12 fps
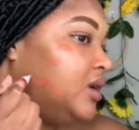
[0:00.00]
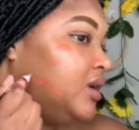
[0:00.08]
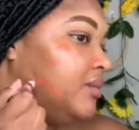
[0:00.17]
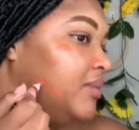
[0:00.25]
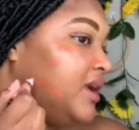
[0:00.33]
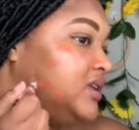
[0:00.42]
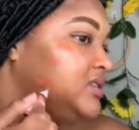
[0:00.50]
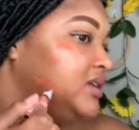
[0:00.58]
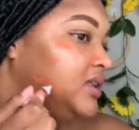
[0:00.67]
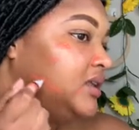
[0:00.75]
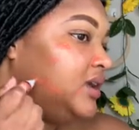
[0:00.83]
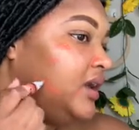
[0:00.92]

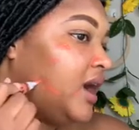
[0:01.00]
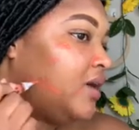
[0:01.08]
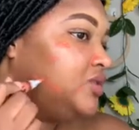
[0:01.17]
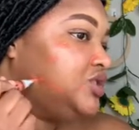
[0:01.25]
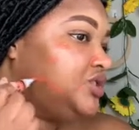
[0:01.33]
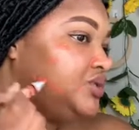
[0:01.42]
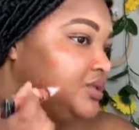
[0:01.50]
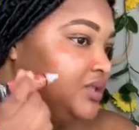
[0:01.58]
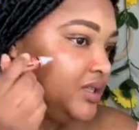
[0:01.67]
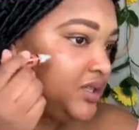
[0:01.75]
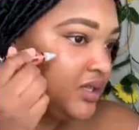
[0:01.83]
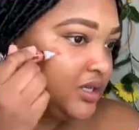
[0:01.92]
basically I was
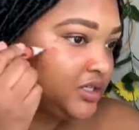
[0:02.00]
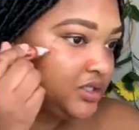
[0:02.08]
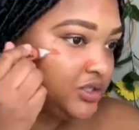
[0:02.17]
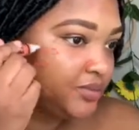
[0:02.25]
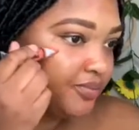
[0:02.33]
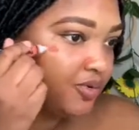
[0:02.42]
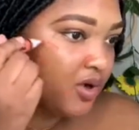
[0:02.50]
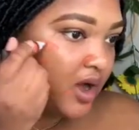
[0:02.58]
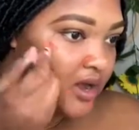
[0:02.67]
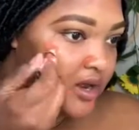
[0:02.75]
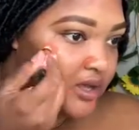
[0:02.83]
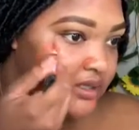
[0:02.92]
using these
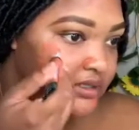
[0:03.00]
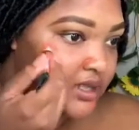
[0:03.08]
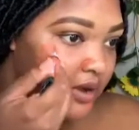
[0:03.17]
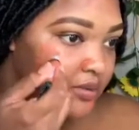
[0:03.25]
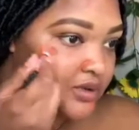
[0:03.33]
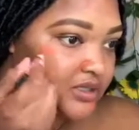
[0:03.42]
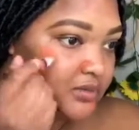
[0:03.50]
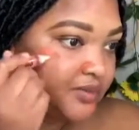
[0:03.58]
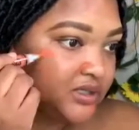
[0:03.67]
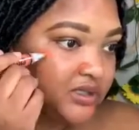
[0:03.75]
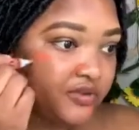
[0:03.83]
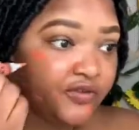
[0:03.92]
products that were
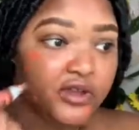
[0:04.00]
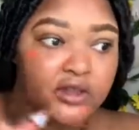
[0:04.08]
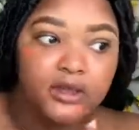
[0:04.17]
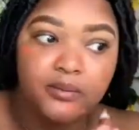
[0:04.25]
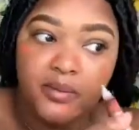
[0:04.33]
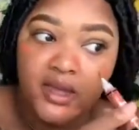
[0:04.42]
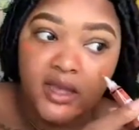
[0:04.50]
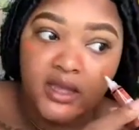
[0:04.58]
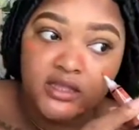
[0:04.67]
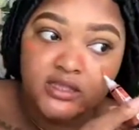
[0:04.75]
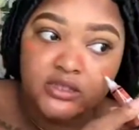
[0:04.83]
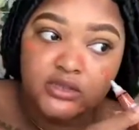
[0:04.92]
specifically
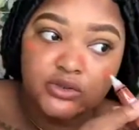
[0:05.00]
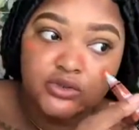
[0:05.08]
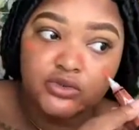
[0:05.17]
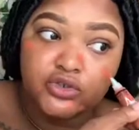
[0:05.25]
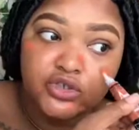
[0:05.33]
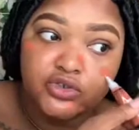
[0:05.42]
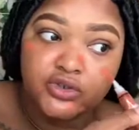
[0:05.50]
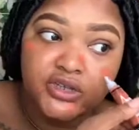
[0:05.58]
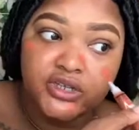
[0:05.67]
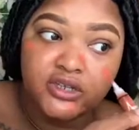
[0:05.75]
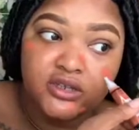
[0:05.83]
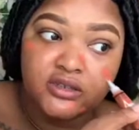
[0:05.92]
made to
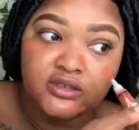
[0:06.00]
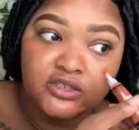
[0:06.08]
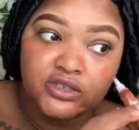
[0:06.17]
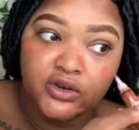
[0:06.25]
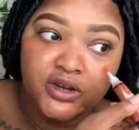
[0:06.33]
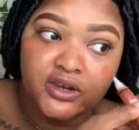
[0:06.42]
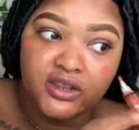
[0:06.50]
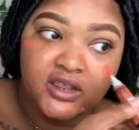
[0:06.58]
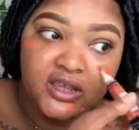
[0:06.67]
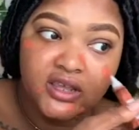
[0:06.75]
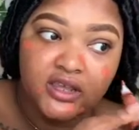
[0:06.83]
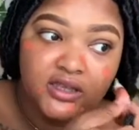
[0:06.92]
treat certain
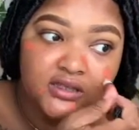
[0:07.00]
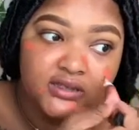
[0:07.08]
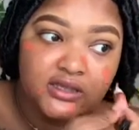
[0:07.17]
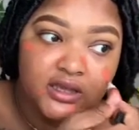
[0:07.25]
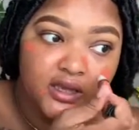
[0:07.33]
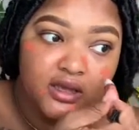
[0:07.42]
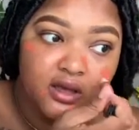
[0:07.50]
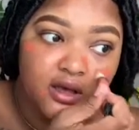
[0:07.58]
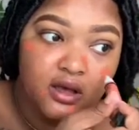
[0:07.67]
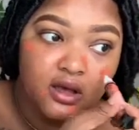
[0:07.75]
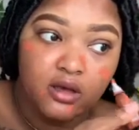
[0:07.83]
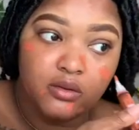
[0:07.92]
things
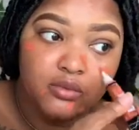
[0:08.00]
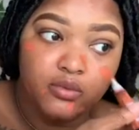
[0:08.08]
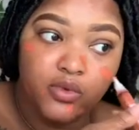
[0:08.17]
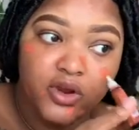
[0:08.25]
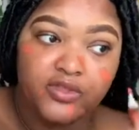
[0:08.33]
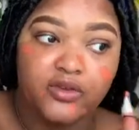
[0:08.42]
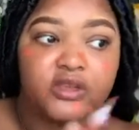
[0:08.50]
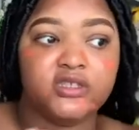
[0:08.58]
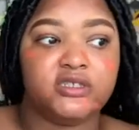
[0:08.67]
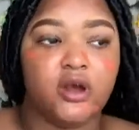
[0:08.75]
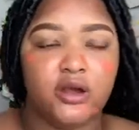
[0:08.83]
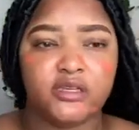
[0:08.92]
whether it's
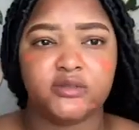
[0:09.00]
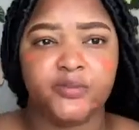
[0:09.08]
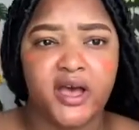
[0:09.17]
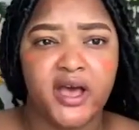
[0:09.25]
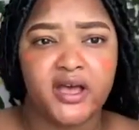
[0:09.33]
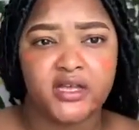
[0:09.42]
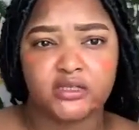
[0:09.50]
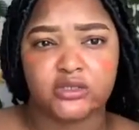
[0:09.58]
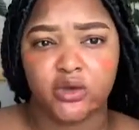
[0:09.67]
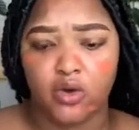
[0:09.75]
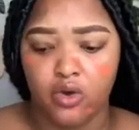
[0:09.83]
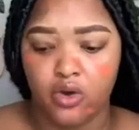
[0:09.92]
dark spots
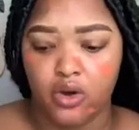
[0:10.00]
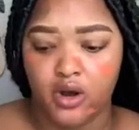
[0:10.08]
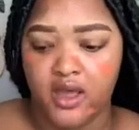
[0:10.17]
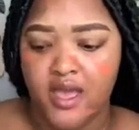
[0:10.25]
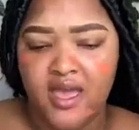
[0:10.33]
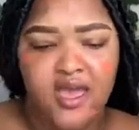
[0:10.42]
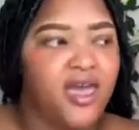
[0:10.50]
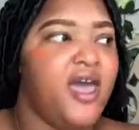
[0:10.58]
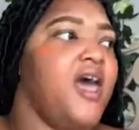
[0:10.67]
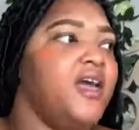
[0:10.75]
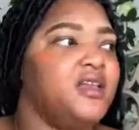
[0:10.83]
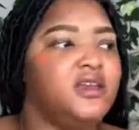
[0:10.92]
or
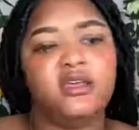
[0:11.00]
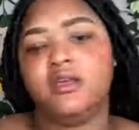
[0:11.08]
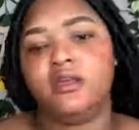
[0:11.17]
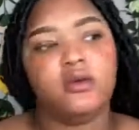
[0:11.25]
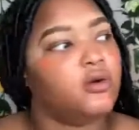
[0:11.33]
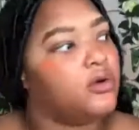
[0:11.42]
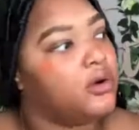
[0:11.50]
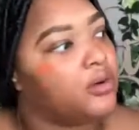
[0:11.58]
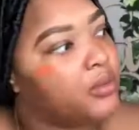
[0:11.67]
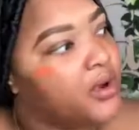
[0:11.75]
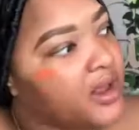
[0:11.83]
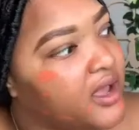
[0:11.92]
acne or
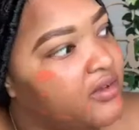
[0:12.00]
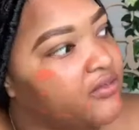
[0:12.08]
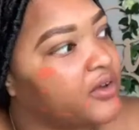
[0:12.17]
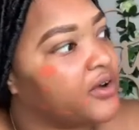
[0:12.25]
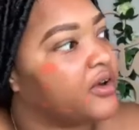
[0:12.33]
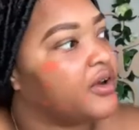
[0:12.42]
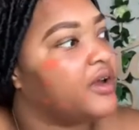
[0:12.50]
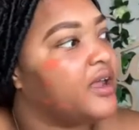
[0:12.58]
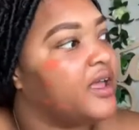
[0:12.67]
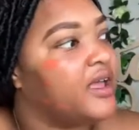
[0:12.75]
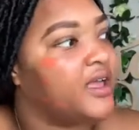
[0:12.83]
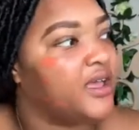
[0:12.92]
whatever.
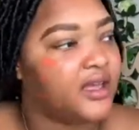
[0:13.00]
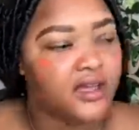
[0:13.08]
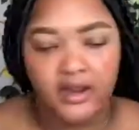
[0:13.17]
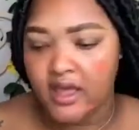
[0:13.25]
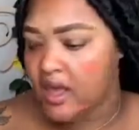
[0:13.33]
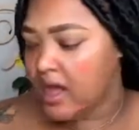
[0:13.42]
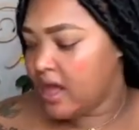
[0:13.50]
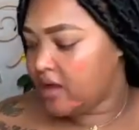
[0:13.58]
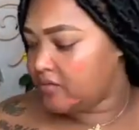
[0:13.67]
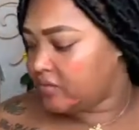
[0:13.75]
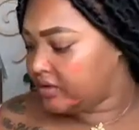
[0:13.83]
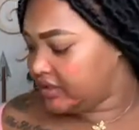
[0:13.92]
And I
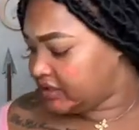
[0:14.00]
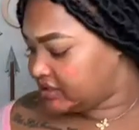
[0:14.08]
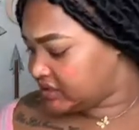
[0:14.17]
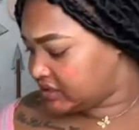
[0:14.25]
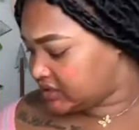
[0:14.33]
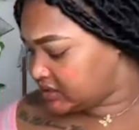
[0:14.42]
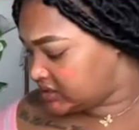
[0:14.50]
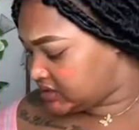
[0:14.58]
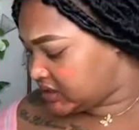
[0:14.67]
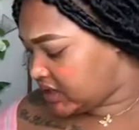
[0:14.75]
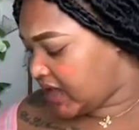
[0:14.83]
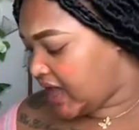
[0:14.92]
really just
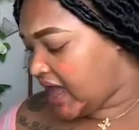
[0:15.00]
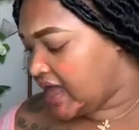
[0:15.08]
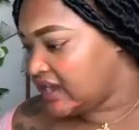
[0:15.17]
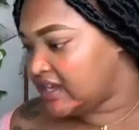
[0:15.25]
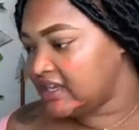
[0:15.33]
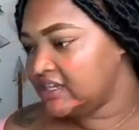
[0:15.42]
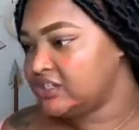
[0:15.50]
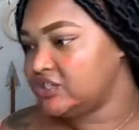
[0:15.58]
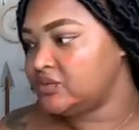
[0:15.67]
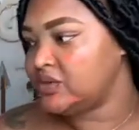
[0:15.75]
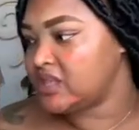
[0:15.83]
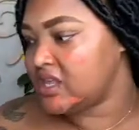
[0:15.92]
had an
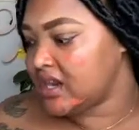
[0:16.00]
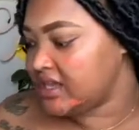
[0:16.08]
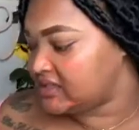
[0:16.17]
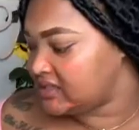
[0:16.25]
issue with it. I